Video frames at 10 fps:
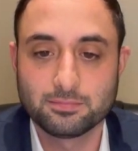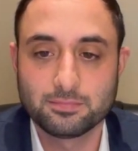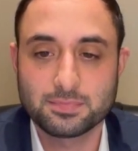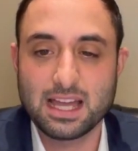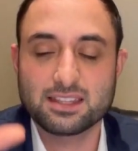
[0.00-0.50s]

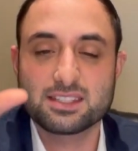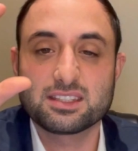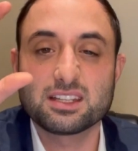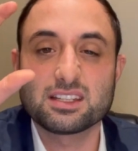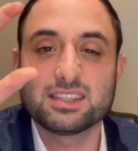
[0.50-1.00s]
That's
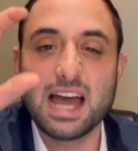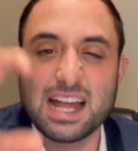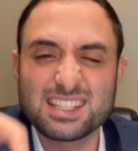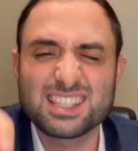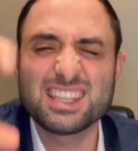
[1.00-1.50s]
the,
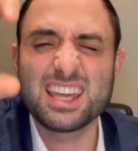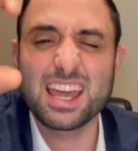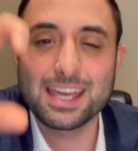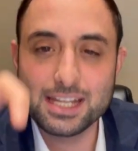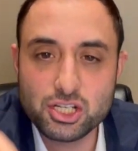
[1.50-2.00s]
that's the
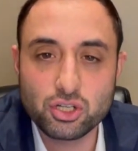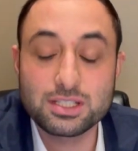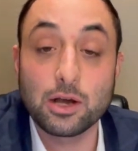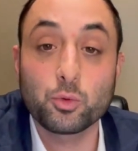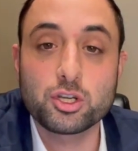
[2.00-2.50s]
angels
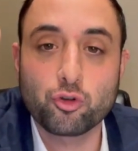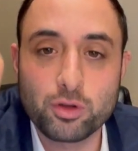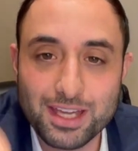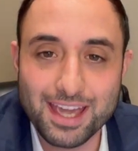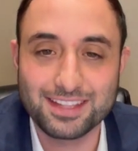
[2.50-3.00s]
that we
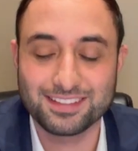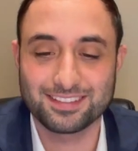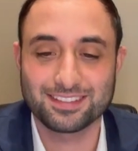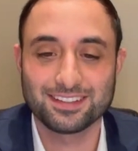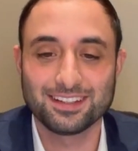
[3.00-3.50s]

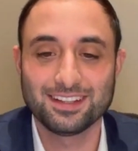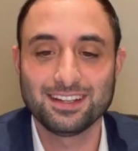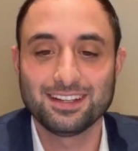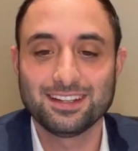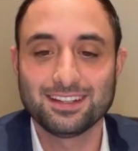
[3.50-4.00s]
create.
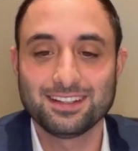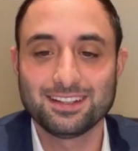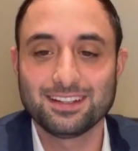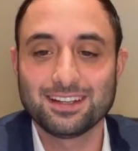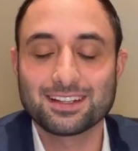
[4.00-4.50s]

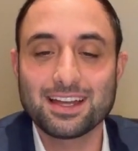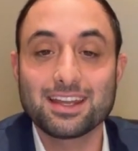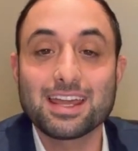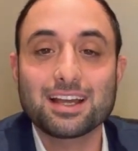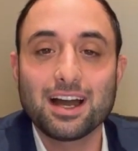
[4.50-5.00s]
Again,
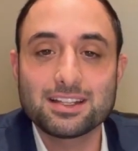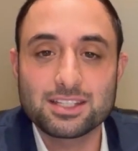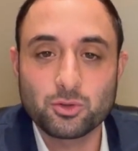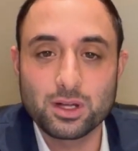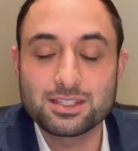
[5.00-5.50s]
a
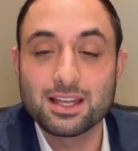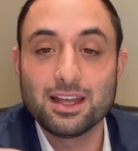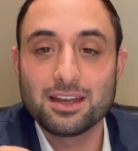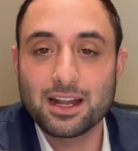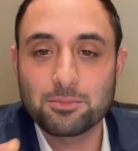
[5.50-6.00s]
consequence,
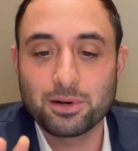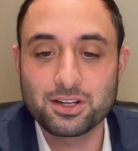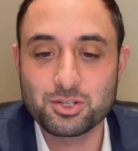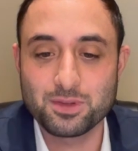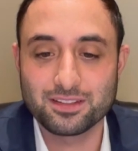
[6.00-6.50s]
not a
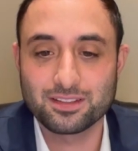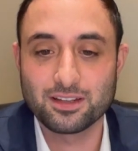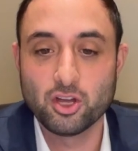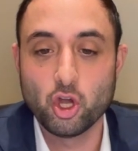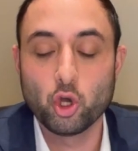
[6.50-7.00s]
punishment.
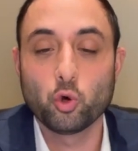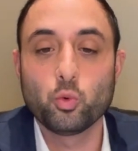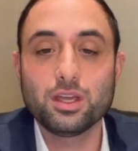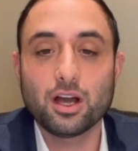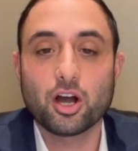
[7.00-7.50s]

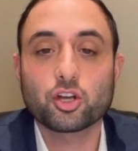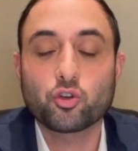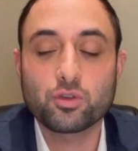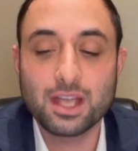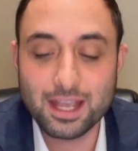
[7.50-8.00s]
We are
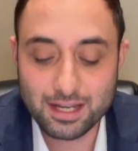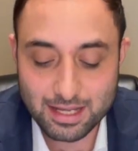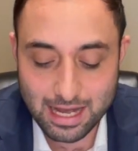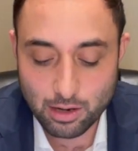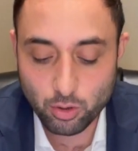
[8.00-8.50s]

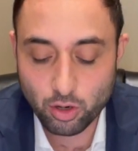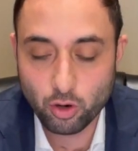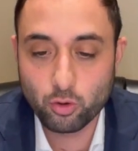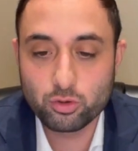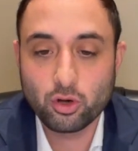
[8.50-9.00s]
creating our
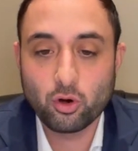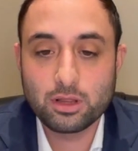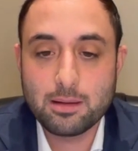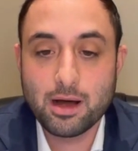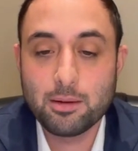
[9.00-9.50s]
own
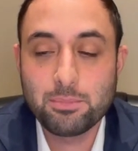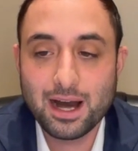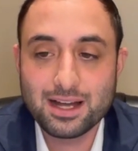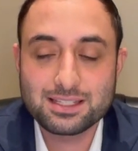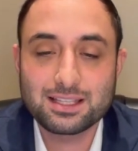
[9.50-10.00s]
Olam
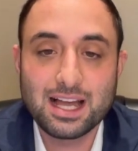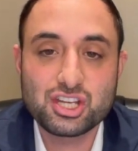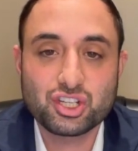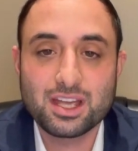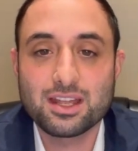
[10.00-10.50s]
Haba
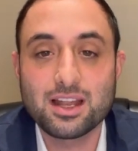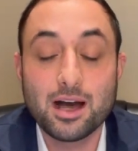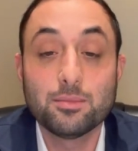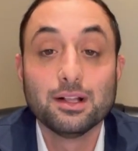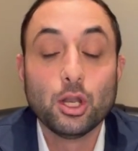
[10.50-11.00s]
slash
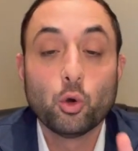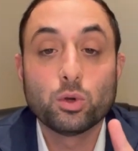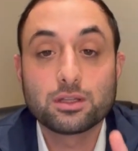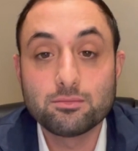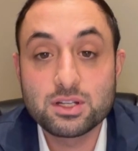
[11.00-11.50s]
Gehenam
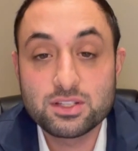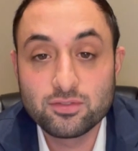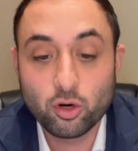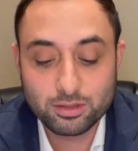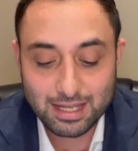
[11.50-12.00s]
with the
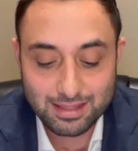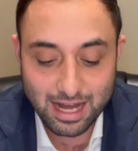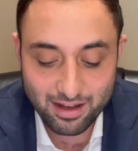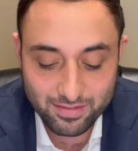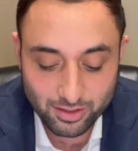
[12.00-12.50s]
mitzvot and the
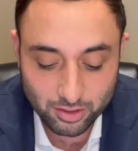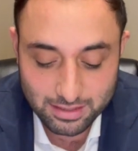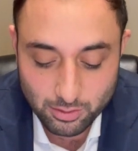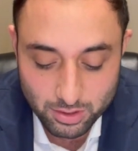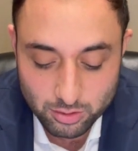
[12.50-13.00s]
averot
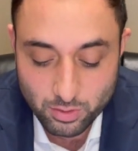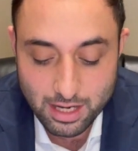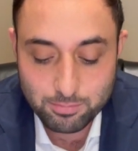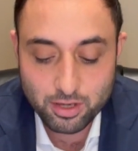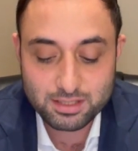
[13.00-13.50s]
that we do, and
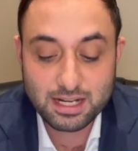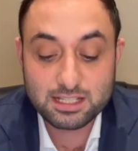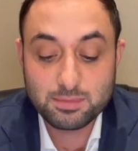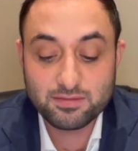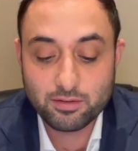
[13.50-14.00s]
a person has
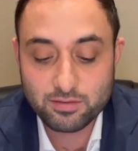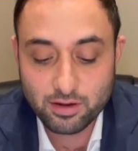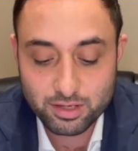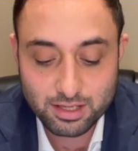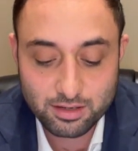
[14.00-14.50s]
to be very,
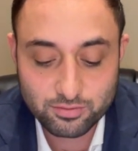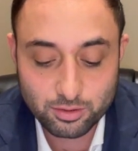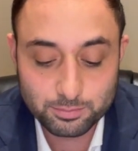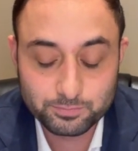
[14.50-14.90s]
very careful.